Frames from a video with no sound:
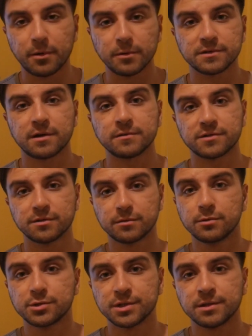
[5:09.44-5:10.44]
bolt-on
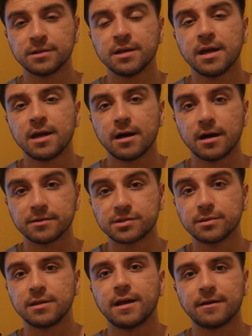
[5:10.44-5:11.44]
solution to
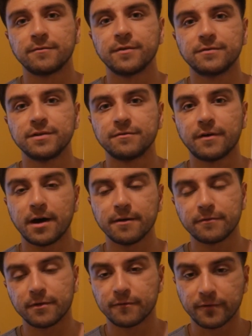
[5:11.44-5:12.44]
the
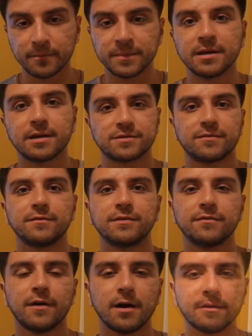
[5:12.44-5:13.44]
N55 from the
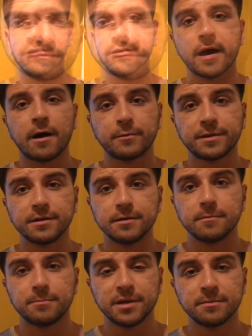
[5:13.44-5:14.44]
S55. Now,
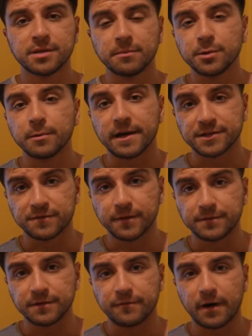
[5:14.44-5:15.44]
the BMW
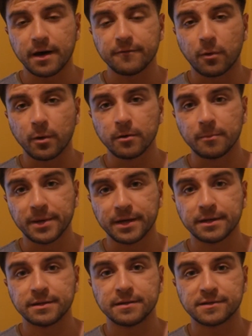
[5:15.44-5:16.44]
S55 oil
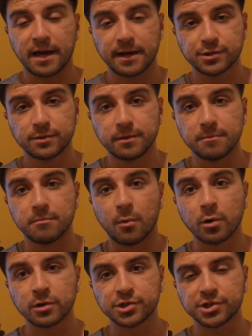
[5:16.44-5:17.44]
pan is actually
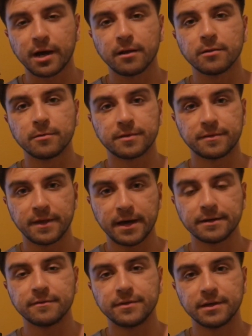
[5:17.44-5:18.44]
more shallow than
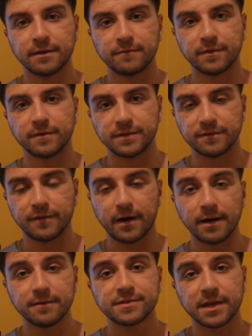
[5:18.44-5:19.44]
that of the
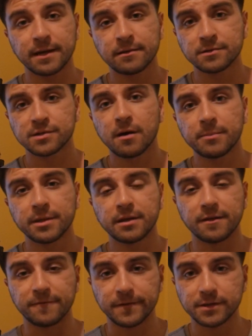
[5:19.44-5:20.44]
N55s, and on top of that,
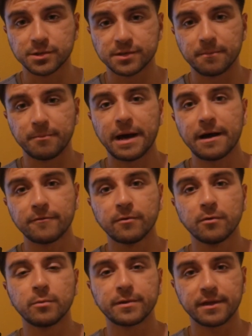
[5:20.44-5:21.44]
it features a
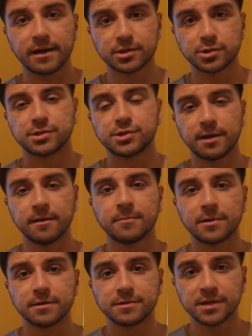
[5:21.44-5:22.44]
baffle with extra
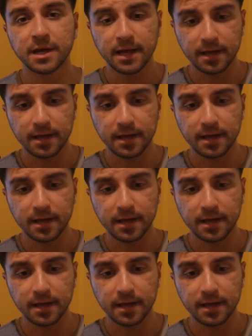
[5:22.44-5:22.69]
chambers